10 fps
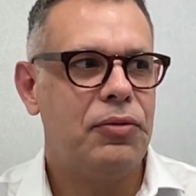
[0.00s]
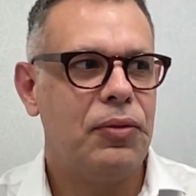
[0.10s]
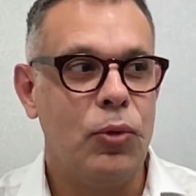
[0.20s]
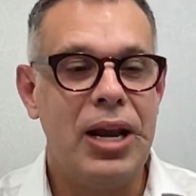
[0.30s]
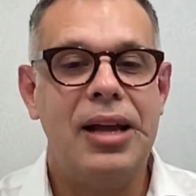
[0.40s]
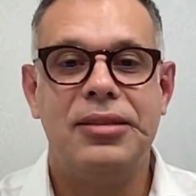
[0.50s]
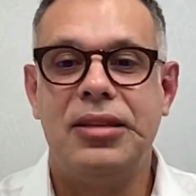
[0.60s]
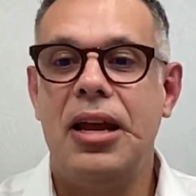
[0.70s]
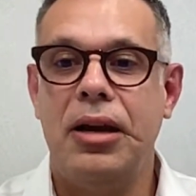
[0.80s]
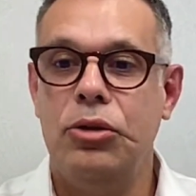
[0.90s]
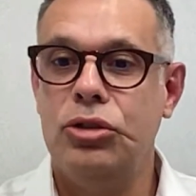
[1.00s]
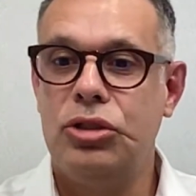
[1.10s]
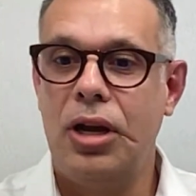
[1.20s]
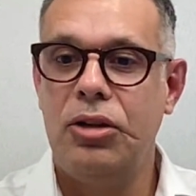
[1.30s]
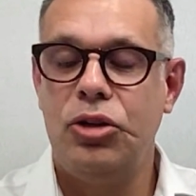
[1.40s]
when I say an
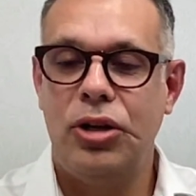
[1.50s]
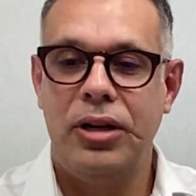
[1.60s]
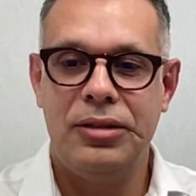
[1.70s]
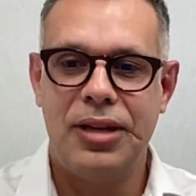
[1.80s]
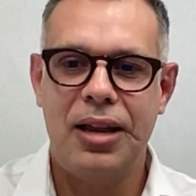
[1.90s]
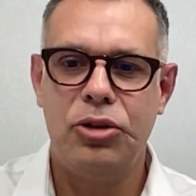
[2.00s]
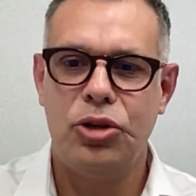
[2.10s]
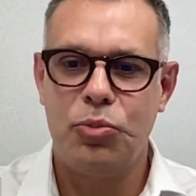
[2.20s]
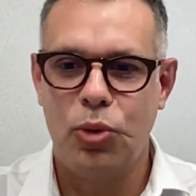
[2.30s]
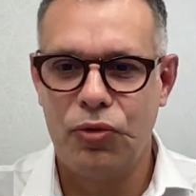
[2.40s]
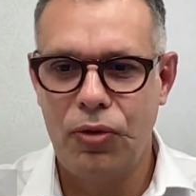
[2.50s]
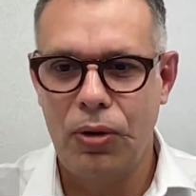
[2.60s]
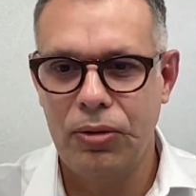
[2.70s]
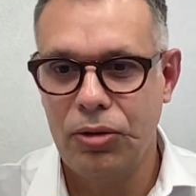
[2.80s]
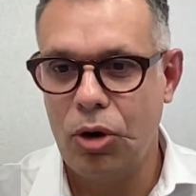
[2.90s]
intelligent
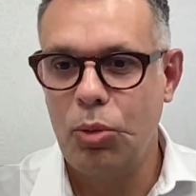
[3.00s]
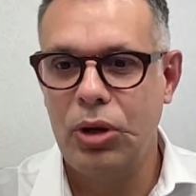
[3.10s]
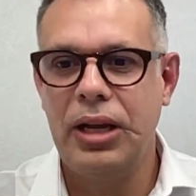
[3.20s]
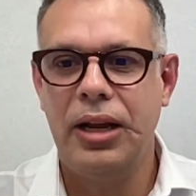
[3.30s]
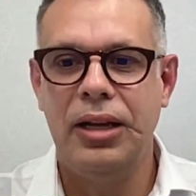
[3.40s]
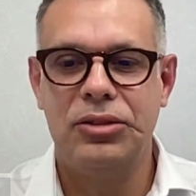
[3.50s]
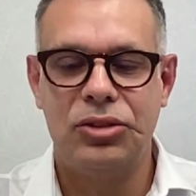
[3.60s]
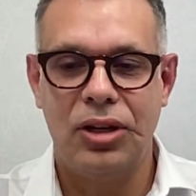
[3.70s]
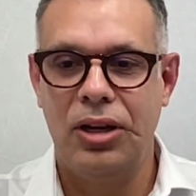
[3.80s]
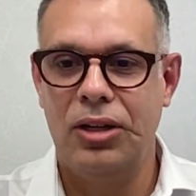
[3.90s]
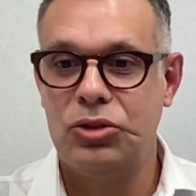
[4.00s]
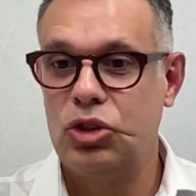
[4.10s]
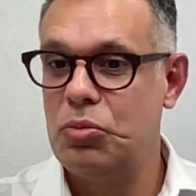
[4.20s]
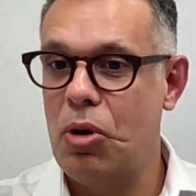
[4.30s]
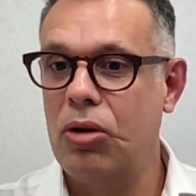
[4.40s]
portfolio, normally it's a
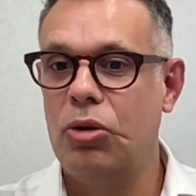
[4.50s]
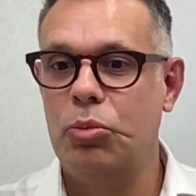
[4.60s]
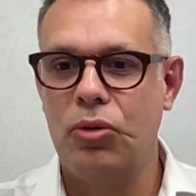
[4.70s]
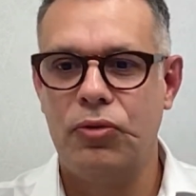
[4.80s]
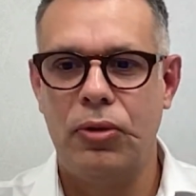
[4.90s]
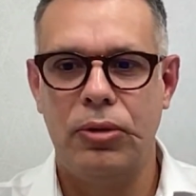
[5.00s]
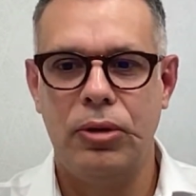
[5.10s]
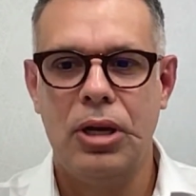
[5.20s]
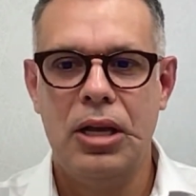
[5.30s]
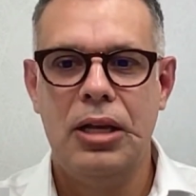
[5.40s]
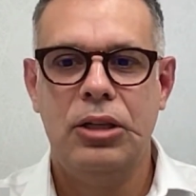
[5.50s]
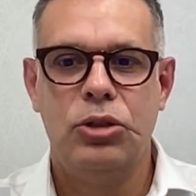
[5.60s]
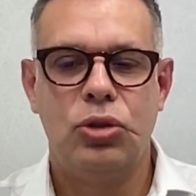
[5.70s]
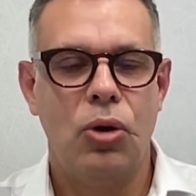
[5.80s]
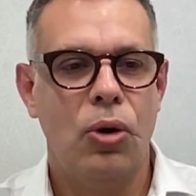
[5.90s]
smaller portfolio.
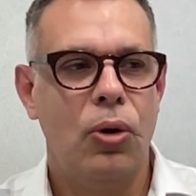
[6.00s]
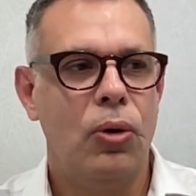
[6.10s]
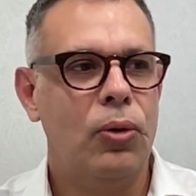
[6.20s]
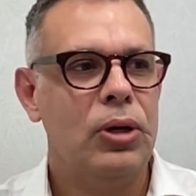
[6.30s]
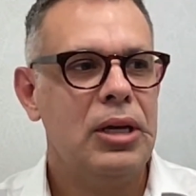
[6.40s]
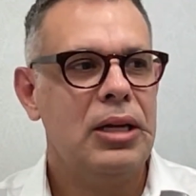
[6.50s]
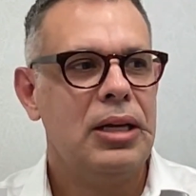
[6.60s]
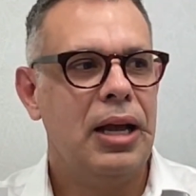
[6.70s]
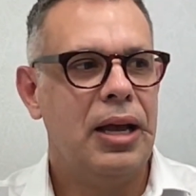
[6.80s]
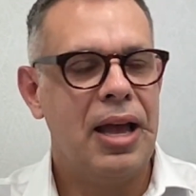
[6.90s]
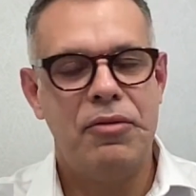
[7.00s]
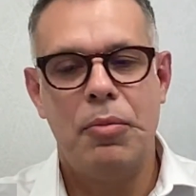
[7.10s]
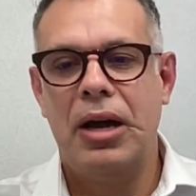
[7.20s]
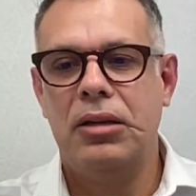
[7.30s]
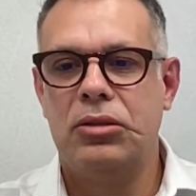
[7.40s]
So
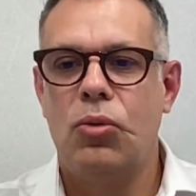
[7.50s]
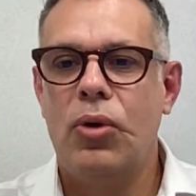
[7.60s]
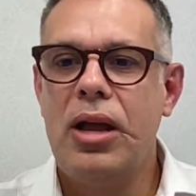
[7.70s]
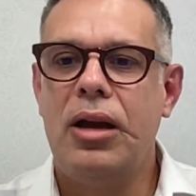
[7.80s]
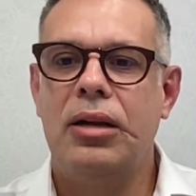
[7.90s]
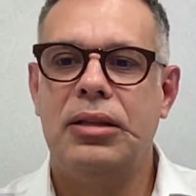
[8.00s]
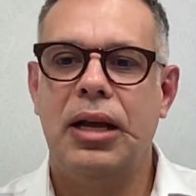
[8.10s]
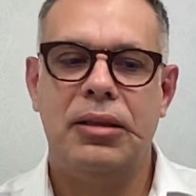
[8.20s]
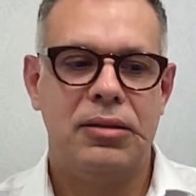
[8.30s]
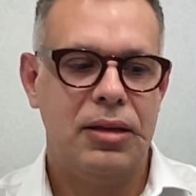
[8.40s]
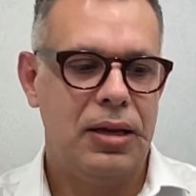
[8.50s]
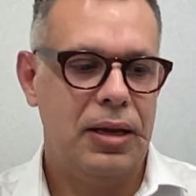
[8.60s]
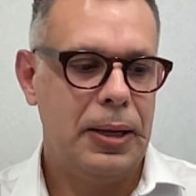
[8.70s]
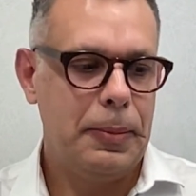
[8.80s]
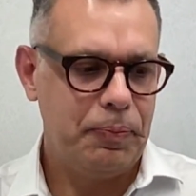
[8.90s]
everybody's aware that
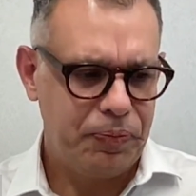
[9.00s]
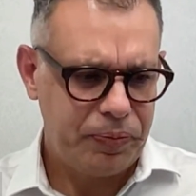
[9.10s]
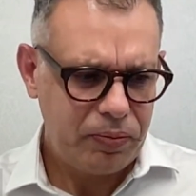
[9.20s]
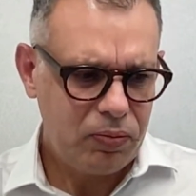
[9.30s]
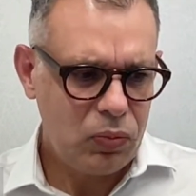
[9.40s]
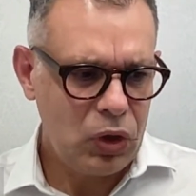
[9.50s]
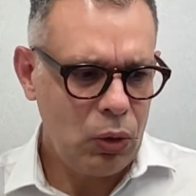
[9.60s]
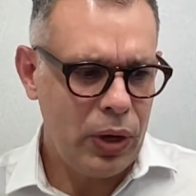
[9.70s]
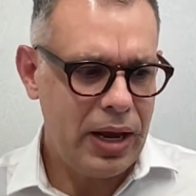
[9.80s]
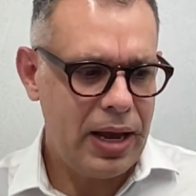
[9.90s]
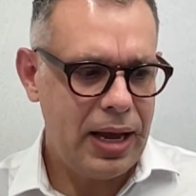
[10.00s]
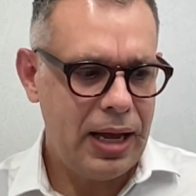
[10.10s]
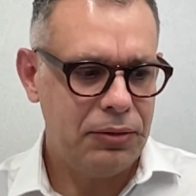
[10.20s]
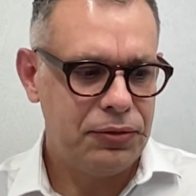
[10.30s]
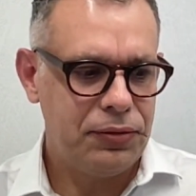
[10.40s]
we
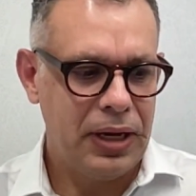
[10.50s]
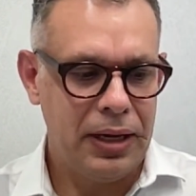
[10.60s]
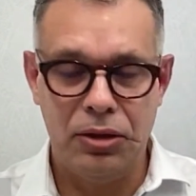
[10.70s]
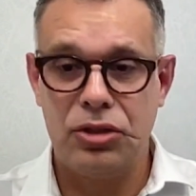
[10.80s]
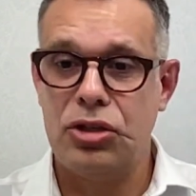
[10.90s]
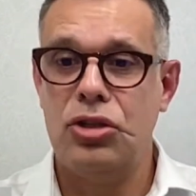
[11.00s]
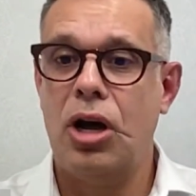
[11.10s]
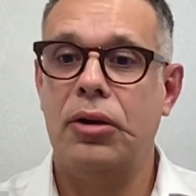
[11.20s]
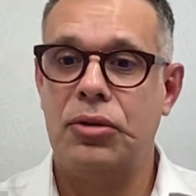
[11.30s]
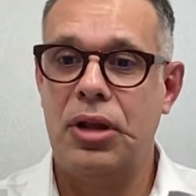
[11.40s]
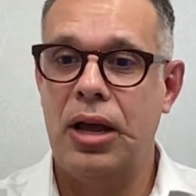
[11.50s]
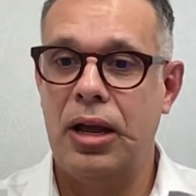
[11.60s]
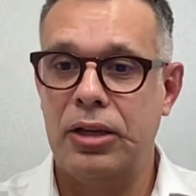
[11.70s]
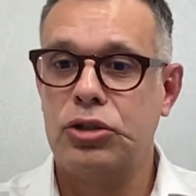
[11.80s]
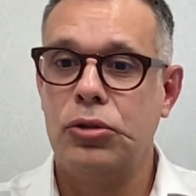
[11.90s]
have, and this is not
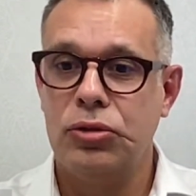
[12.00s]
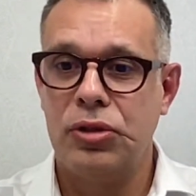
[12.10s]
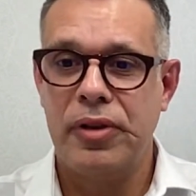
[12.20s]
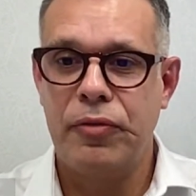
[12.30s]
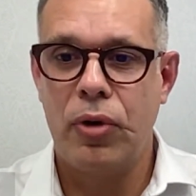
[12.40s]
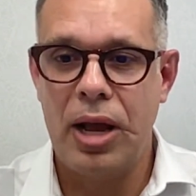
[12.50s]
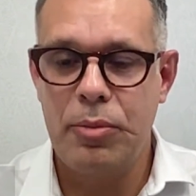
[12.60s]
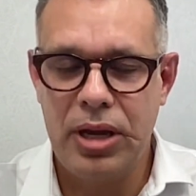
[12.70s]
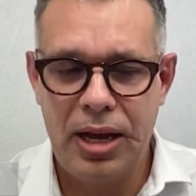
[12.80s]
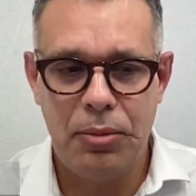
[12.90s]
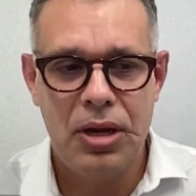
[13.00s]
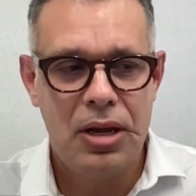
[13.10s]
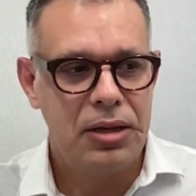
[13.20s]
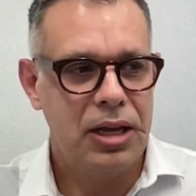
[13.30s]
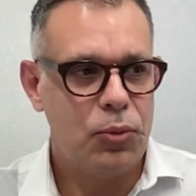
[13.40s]
exclusively for IBM,
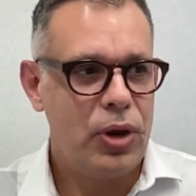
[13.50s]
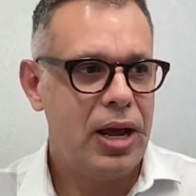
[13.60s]
that we